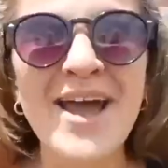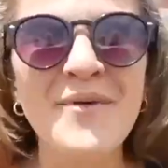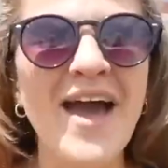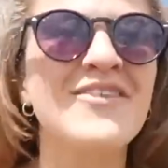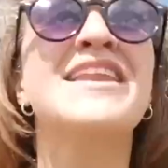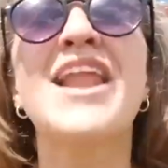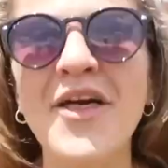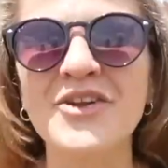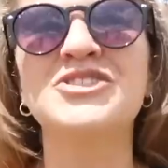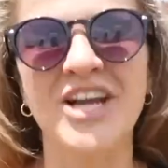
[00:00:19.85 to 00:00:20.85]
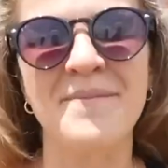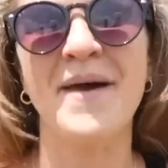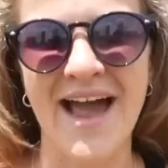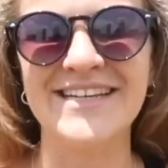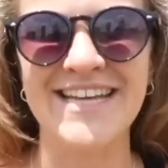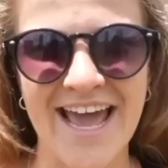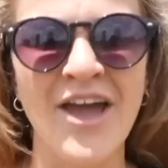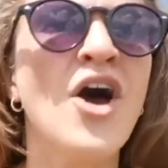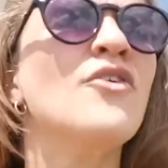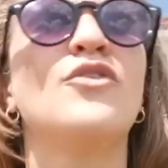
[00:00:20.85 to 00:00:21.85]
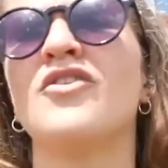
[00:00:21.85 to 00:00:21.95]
we have another jam-packed day full